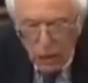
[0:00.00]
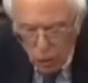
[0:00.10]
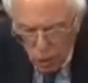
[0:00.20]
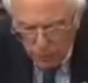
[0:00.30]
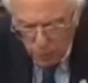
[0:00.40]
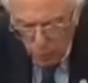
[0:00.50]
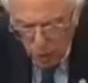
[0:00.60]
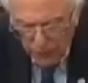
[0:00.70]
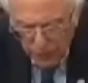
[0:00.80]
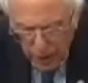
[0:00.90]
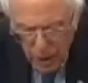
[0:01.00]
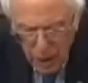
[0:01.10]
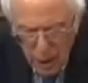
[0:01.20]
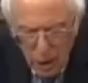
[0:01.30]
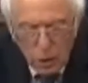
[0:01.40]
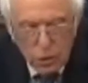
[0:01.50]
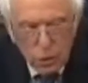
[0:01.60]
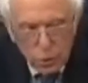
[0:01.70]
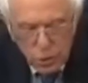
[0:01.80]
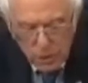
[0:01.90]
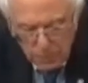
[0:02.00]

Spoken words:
corporate welfare to union